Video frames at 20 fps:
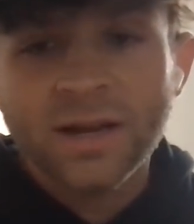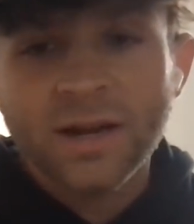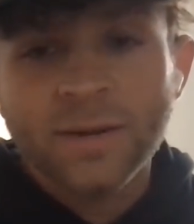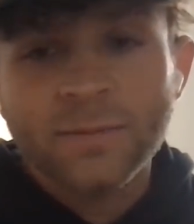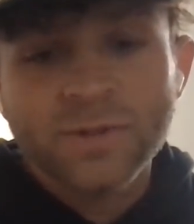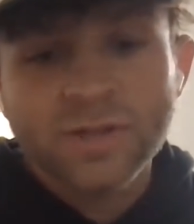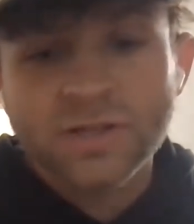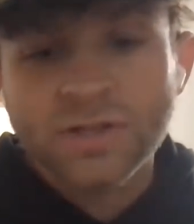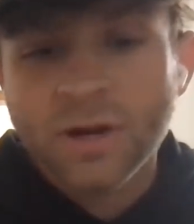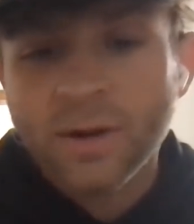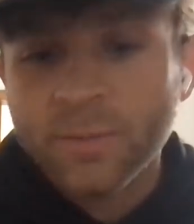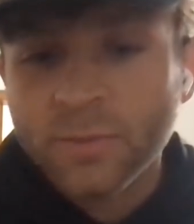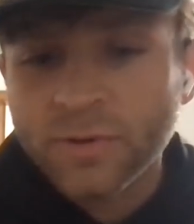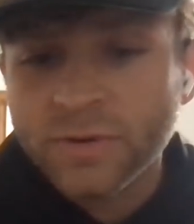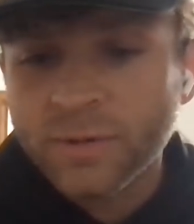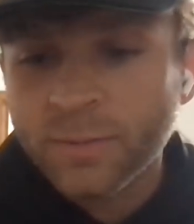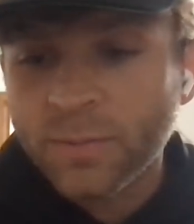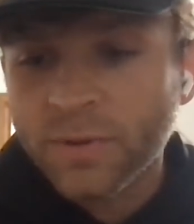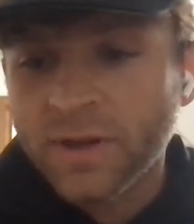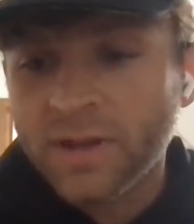And I'm just
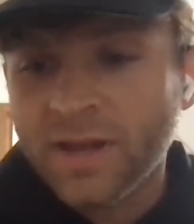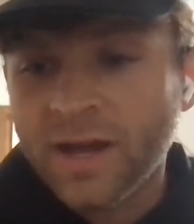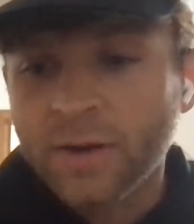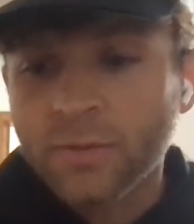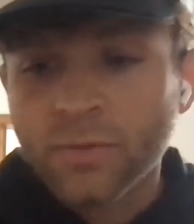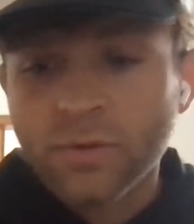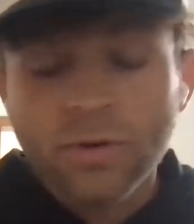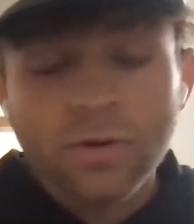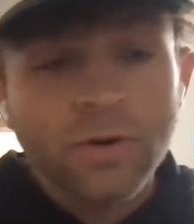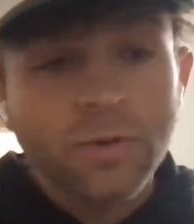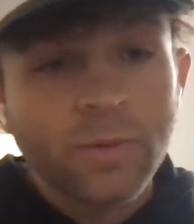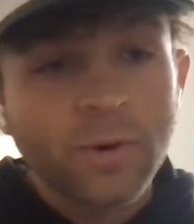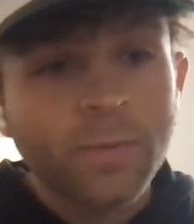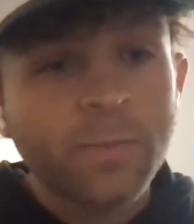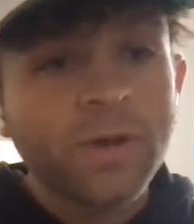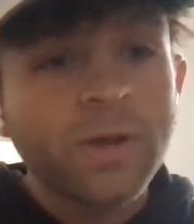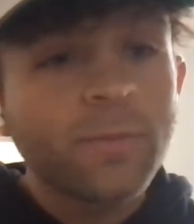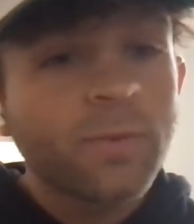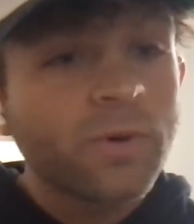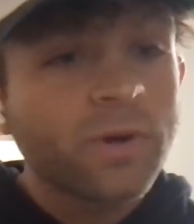humbled to play that role where
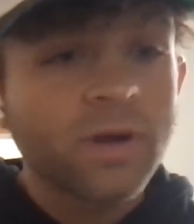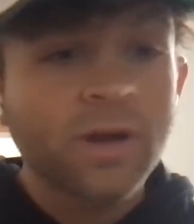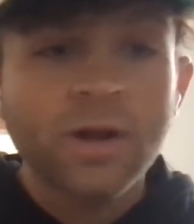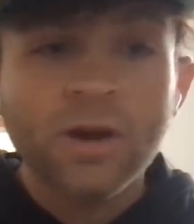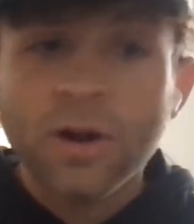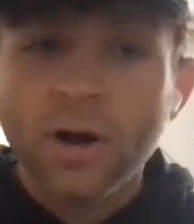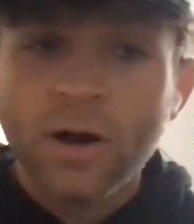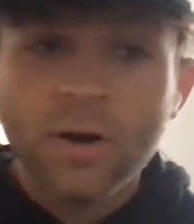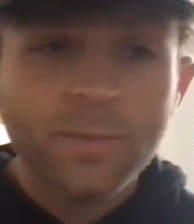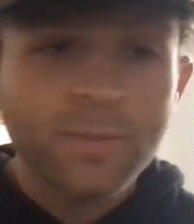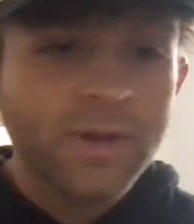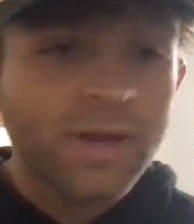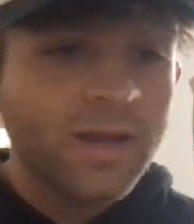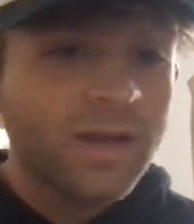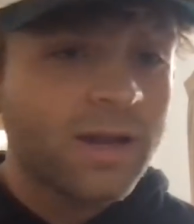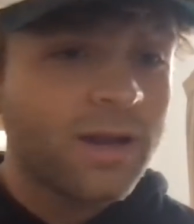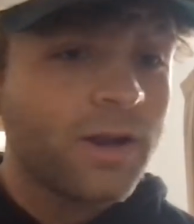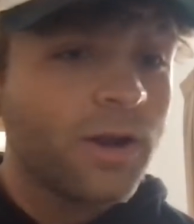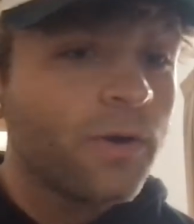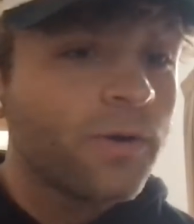people can call
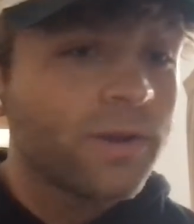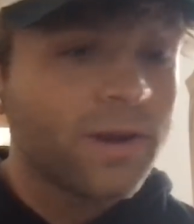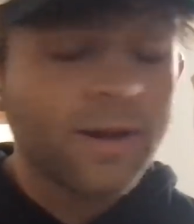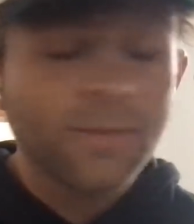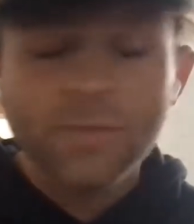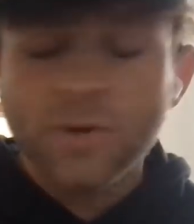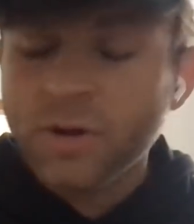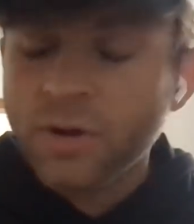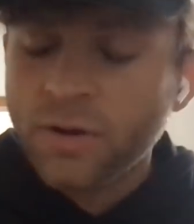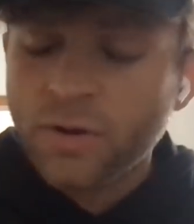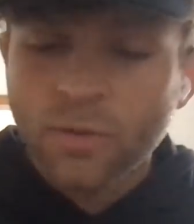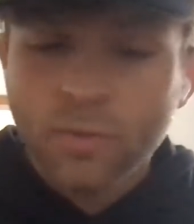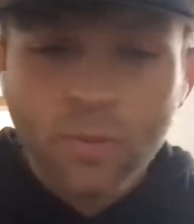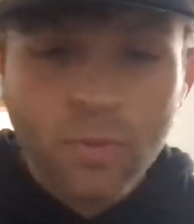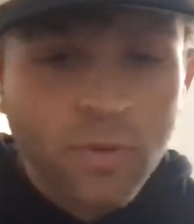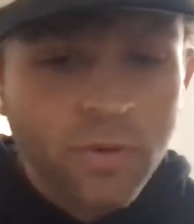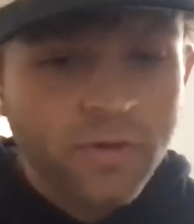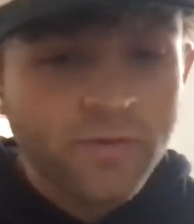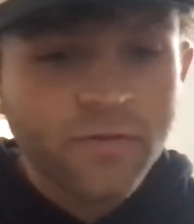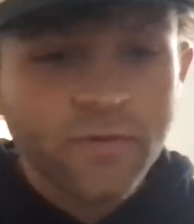me and know that I'm going to go to
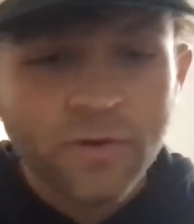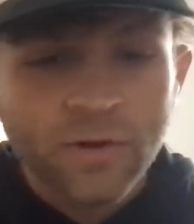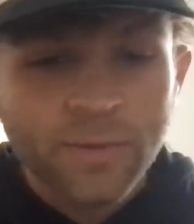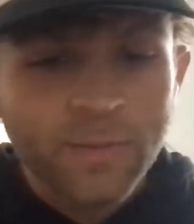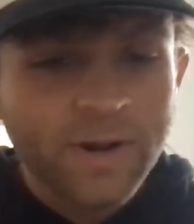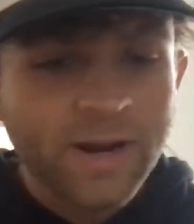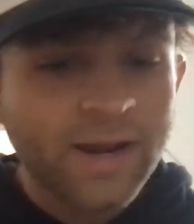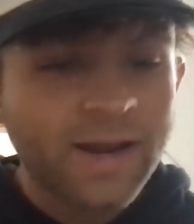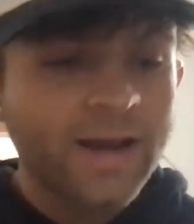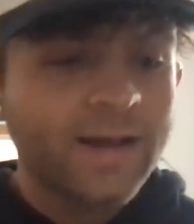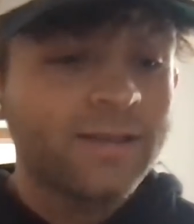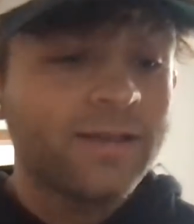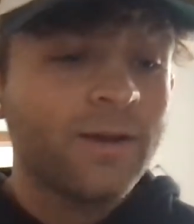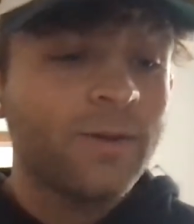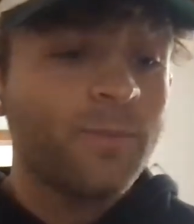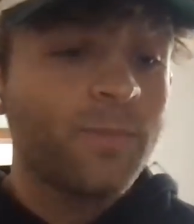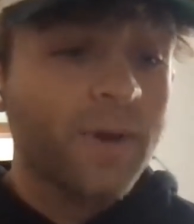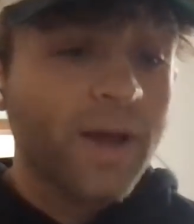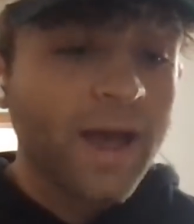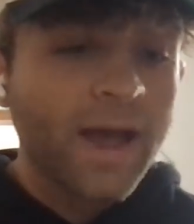war for them and I got
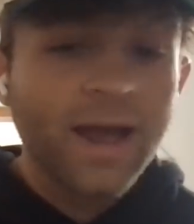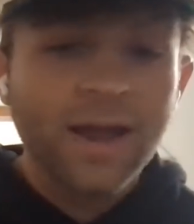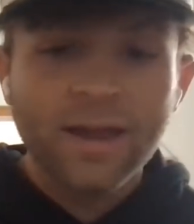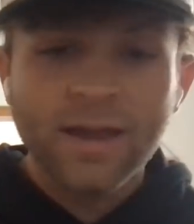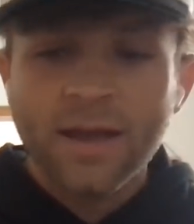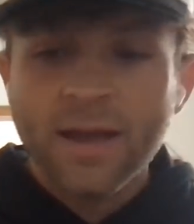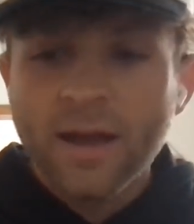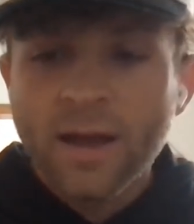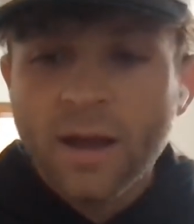their back.